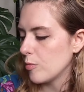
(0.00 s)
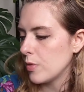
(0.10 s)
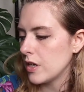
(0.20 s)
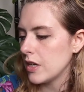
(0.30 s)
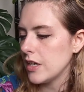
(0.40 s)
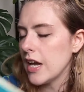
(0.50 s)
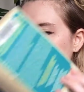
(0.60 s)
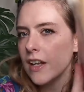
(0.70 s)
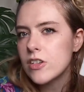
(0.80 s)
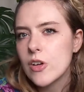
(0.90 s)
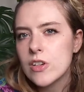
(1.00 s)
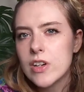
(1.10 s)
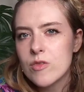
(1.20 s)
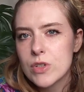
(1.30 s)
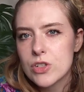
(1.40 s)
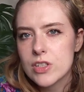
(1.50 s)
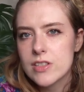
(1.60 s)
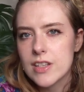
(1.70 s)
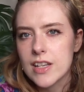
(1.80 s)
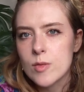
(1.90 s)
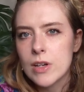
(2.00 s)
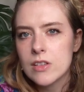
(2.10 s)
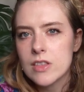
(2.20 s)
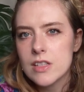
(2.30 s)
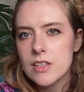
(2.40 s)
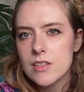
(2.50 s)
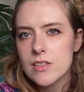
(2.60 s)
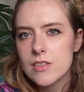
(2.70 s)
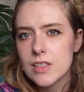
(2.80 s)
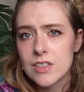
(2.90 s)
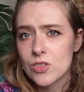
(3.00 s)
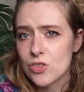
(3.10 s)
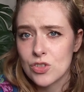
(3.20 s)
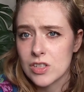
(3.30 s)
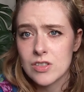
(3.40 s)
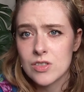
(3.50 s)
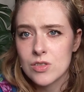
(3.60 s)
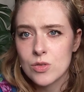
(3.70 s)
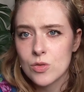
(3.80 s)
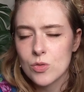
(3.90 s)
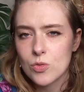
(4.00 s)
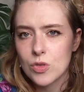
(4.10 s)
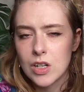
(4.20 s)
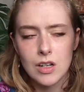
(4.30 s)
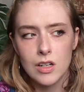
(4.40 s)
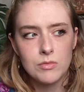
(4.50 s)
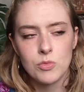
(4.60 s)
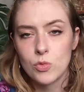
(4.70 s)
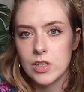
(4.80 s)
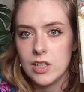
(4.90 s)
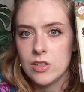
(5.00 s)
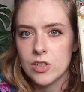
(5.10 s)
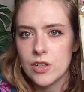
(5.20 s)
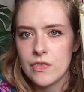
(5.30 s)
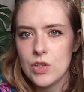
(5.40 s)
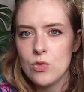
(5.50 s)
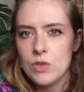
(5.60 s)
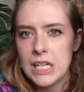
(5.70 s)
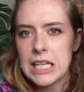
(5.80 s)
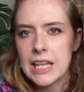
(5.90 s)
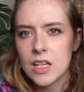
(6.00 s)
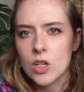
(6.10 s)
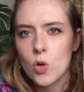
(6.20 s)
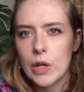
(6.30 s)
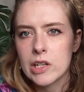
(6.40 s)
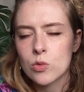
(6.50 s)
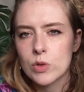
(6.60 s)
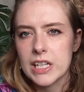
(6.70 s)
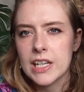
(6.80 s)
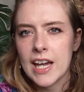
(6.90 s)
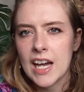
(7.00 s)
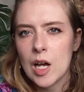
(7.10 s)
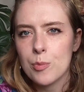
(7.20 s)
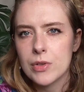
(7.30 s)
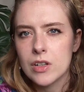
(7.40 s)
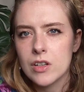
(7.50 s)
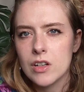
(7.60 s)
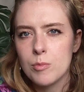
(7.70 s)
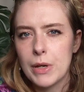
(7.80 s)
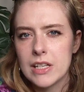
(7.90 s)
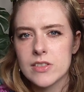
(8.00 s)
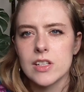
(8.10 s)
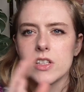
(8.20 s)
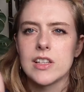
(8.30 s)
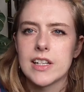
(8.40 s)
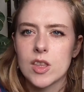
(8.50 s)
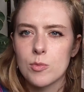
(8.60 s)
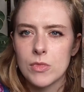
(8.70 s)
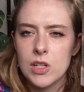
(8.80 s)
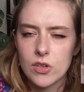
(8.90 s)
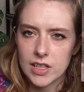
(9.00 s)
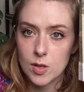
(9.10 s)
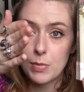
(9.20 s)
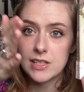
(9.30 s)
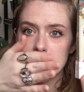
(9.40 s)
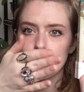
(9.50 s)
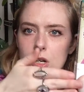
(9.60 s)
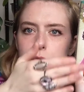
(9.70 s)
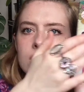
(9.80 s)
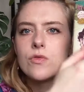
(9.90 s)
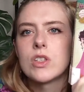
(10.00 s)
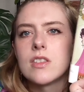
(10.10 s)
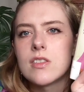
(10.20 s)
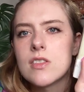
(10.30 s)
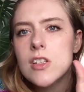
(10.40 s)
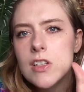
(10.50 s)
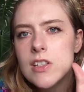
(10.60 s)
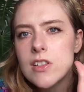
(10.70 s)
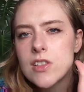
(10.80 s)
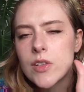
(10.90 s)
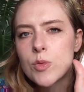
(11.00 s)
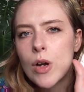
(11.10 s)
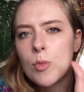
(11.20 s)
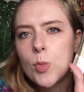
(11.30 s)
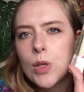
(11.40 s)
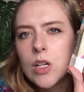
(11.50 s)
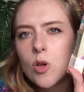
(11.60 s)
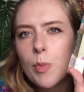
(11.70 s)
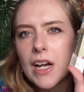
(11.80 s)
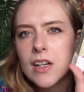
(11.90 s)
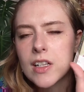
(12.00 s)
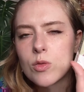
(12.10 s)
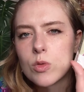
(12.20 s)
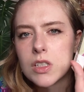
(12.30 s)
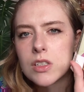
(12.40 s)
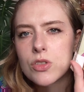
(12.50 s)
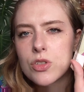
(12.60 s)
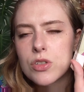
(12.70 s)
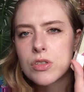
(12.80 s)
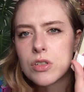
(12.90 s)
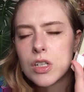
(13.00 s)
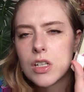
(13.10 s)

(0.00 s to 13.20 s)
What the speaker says: But yeah, I don't know. I don't have much to say about this. It's just really good. If you need like a quick recap of basically like the, you know, like the basic premise of what the series is, I would probably go back and watch